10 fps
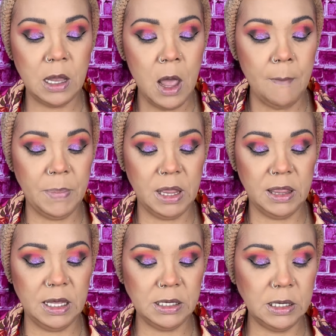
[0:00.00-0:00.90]
But
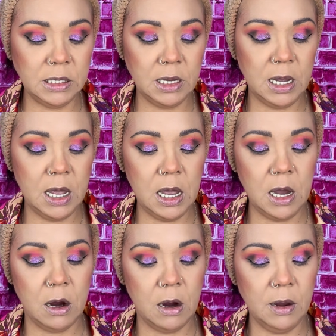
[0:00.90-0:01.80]
this is it
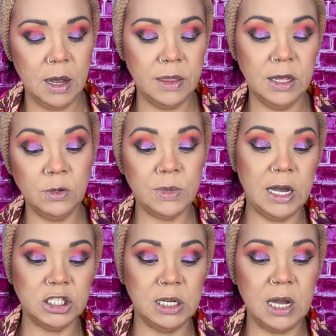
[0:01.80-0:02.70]
here. And this one
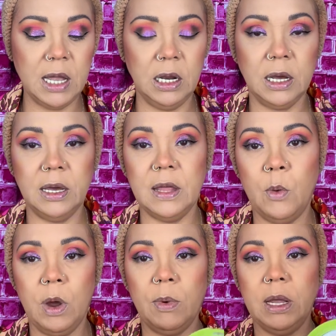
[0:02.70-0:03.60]
actually is kind of looking that way
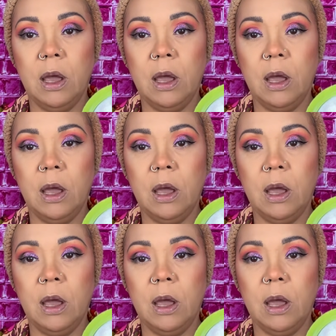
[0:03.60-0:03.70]
right now.